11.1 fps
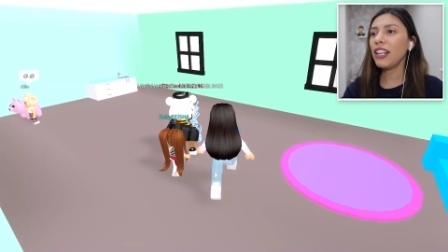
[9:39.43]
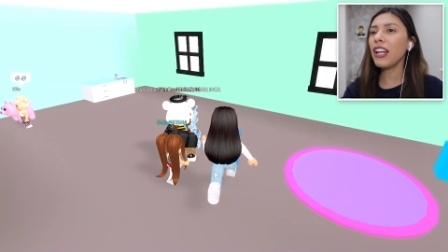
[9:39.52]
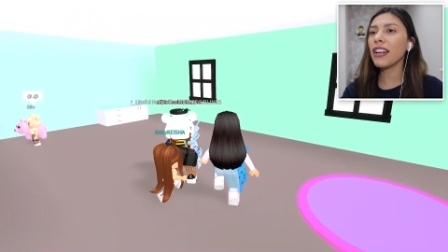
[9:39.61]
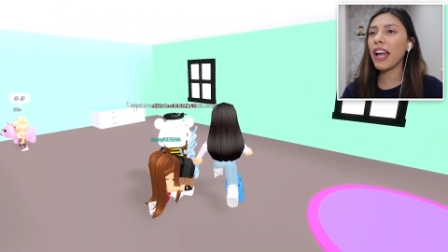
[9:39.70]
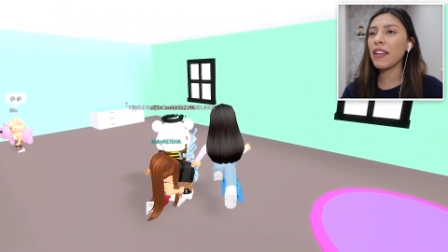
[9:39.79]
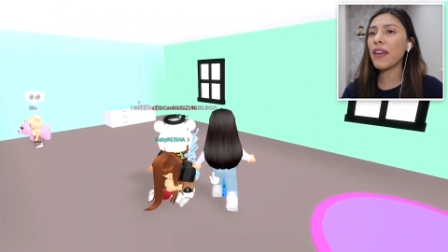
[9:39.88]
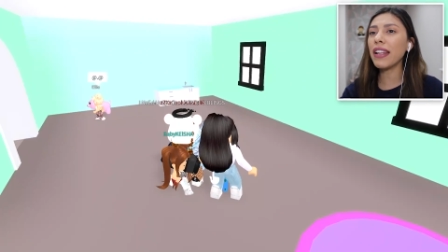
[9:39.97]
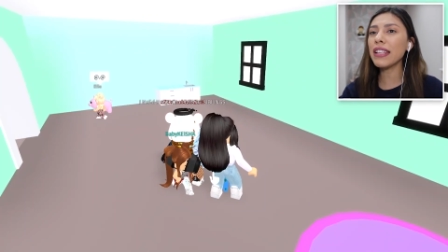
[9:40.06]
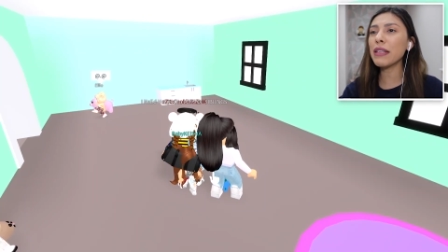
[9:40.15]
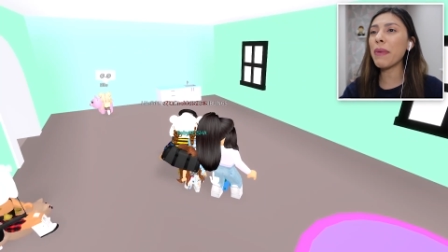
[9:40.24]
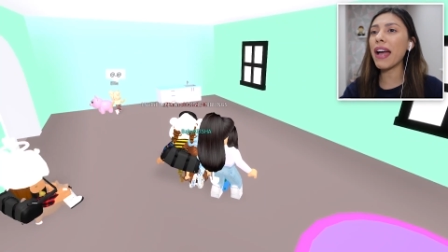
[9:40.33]
Look, I found
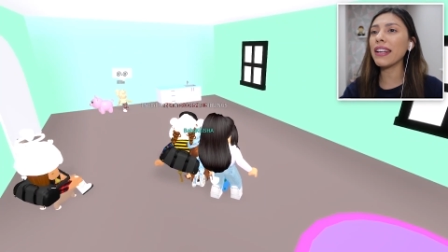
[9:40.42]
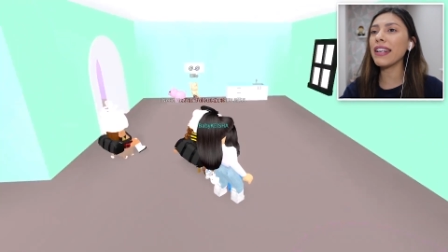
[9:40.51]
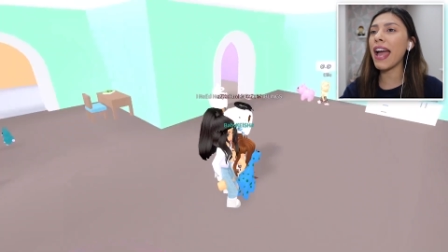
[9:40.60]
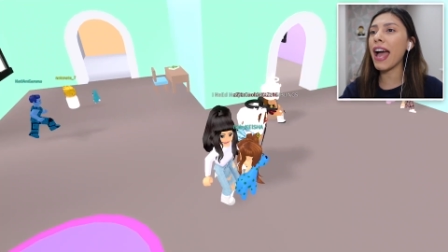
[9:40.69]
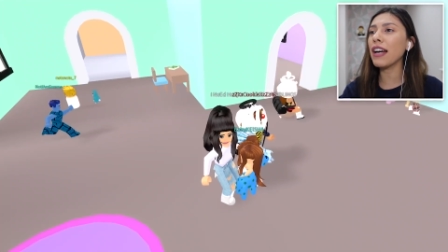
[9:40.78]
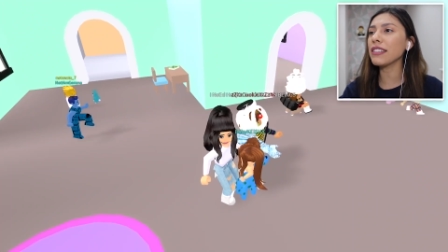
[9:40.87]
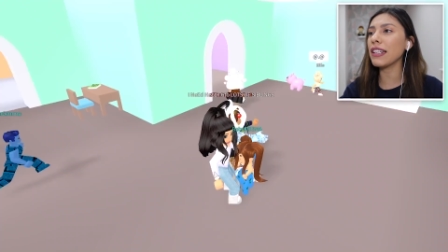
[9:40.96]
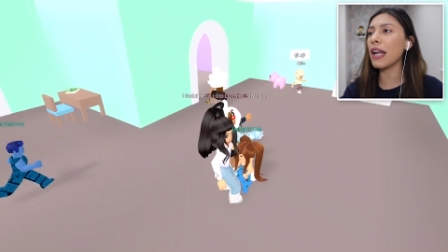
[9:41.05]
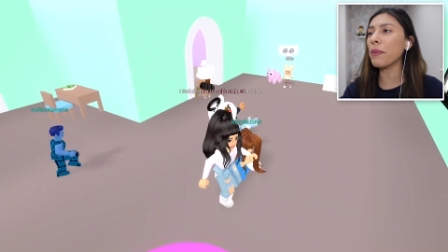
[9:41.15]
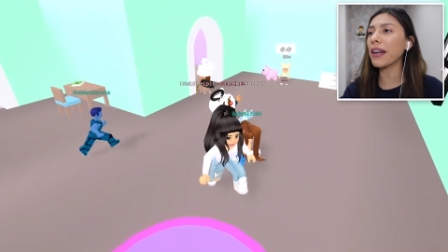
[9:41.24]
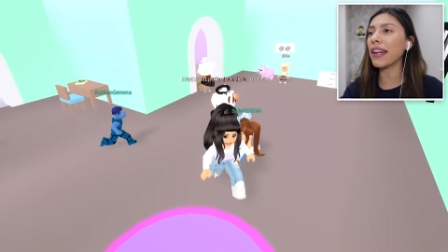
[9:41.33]
this abandoned house, and
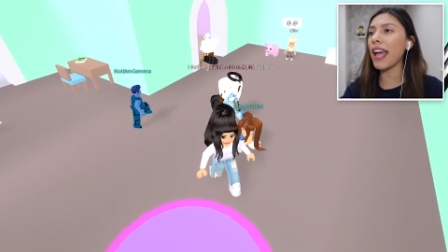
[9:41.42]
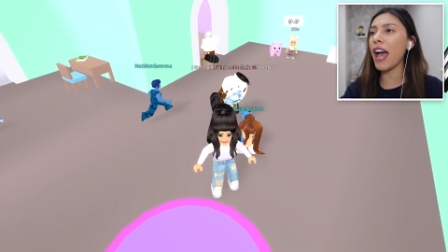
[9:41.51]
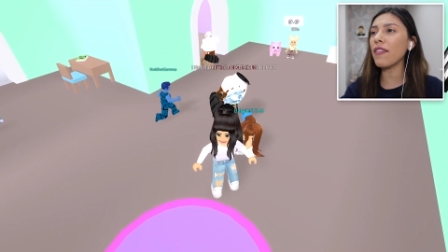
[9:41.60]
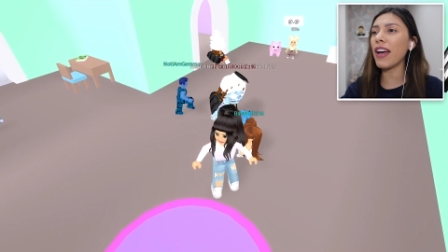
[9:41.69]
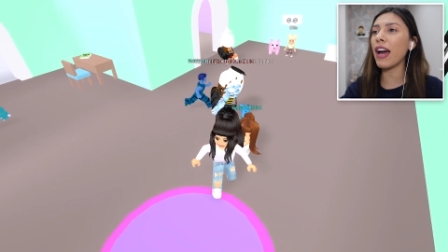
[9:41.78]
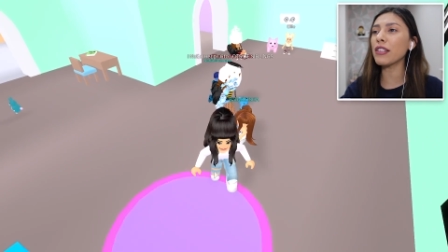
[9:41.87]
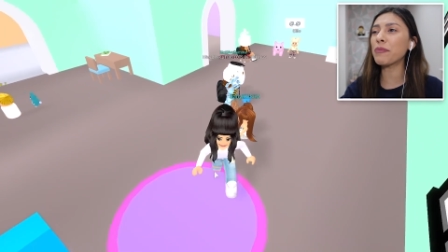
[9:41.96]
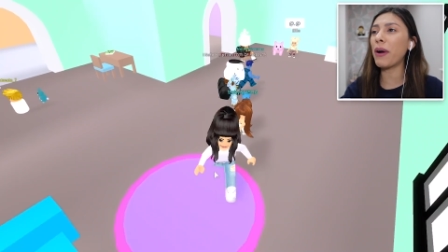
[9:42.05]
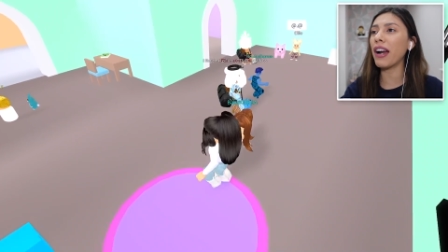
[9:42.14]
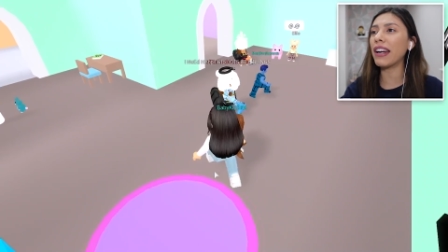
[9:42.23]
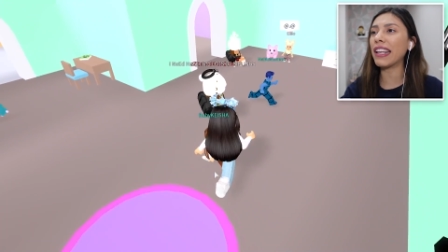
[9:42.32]
now we're gonna have a house
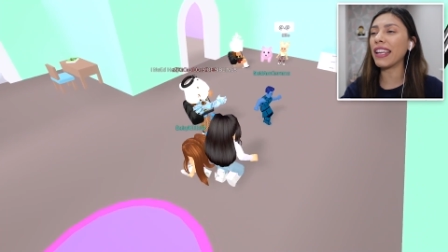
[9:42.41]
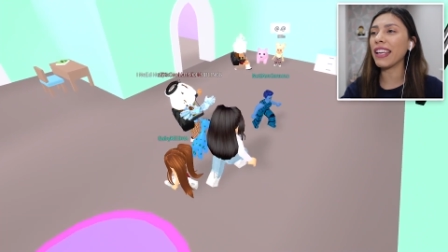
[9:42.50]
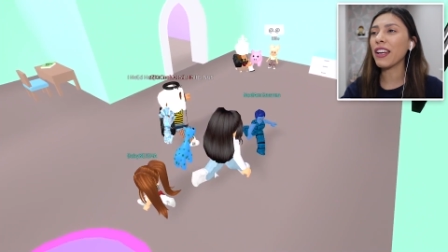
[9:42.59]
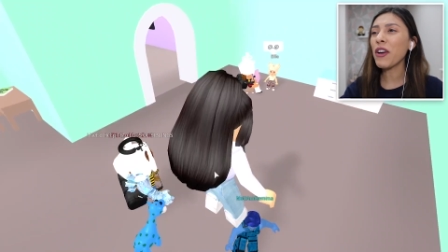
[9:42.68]
party.